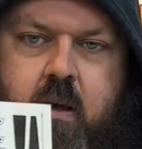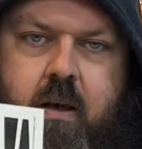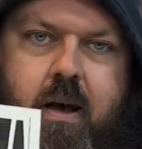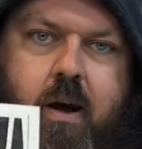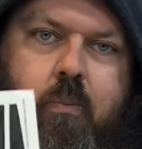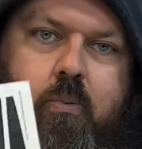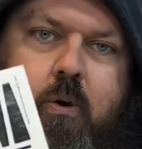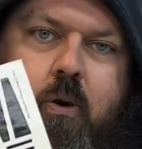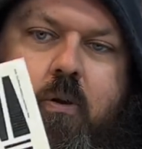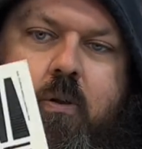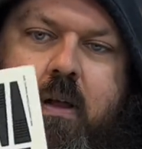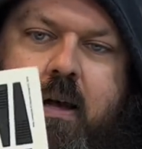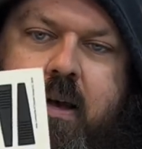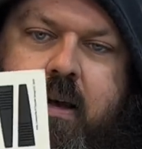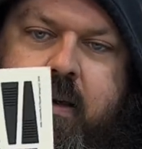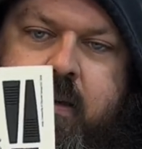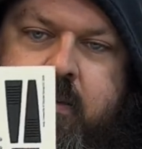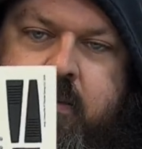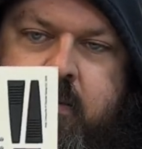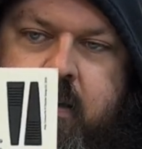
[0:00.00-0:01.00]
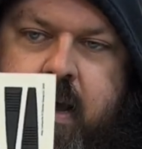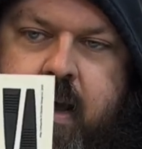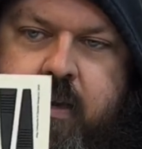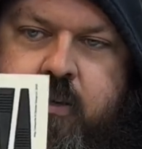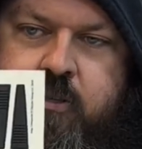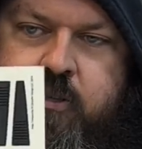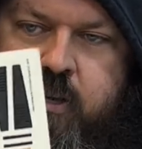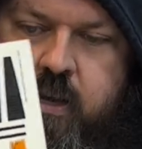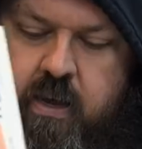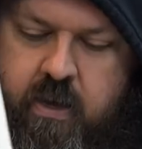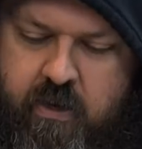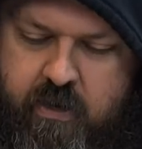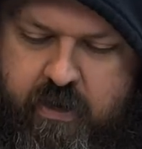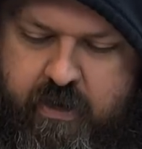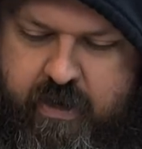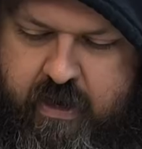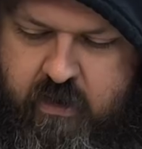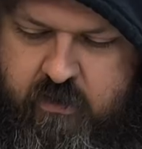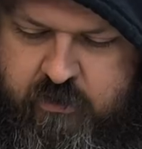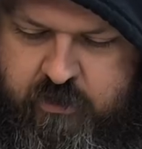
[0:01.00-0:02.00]
A Proline XJ
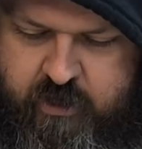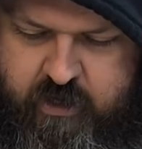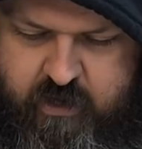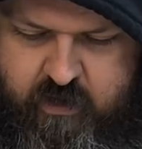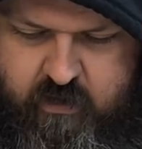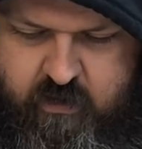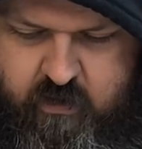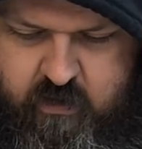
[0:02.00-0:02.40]
decal sheet.